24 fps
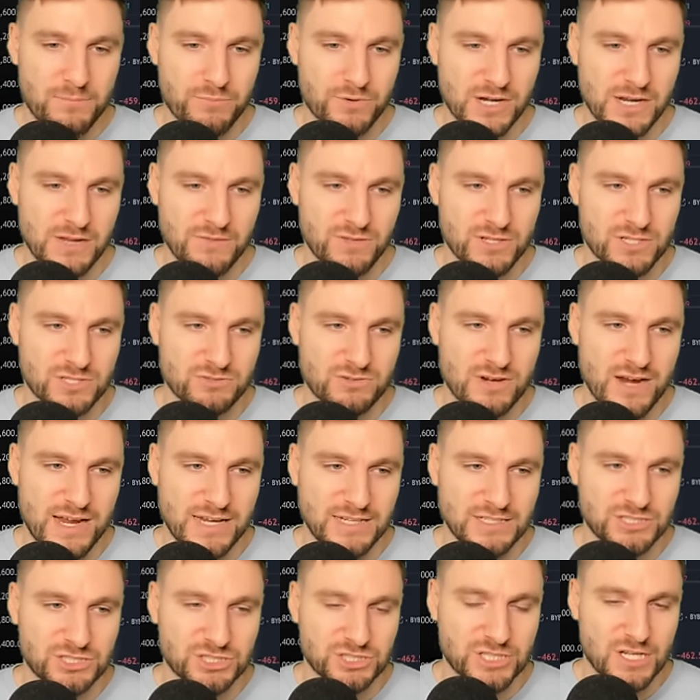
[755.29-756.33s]
previous
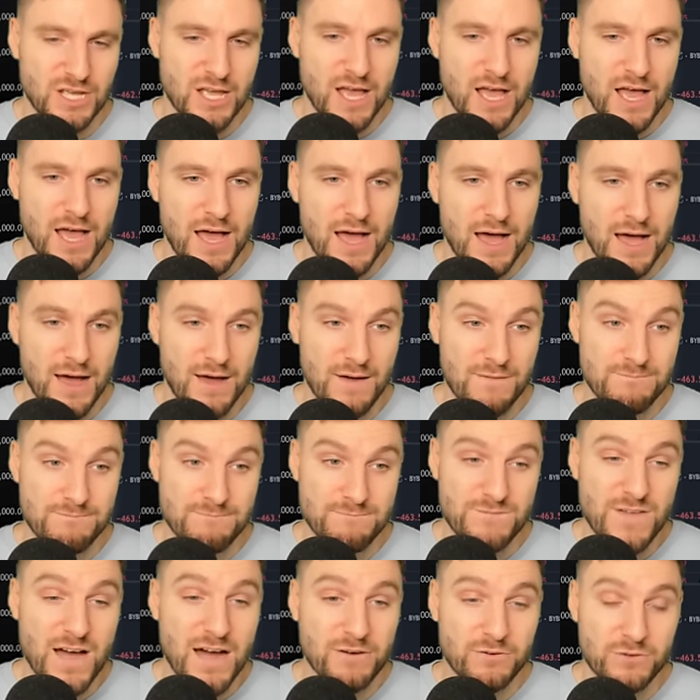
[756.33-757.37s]
range um,
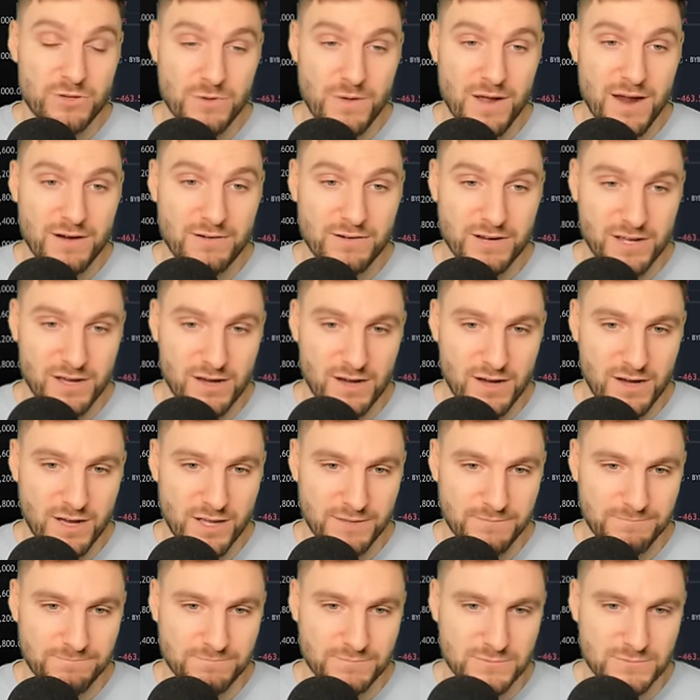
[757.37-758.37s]
value area high.